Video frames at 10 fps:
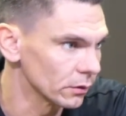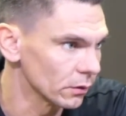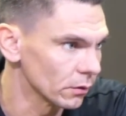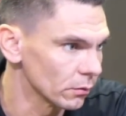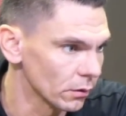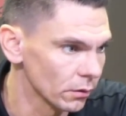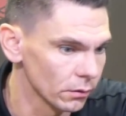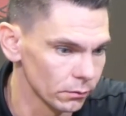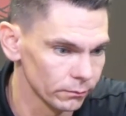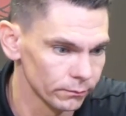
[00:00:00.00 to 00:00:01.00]
So
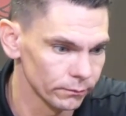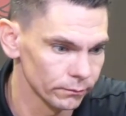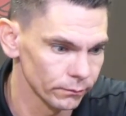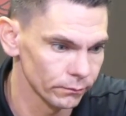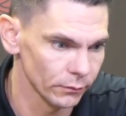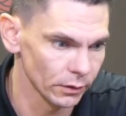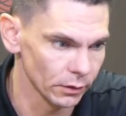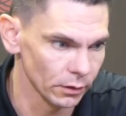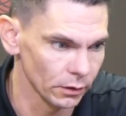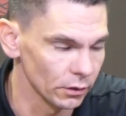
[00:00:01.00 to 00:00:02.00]
Chris
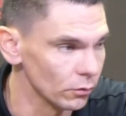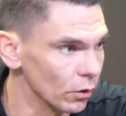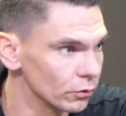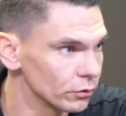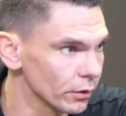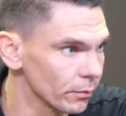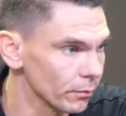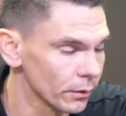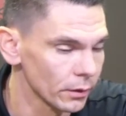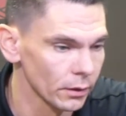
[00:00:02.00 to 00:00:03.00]
Quinn has the
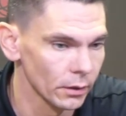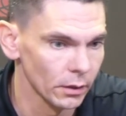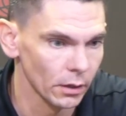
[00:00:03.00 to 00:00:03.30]
experience,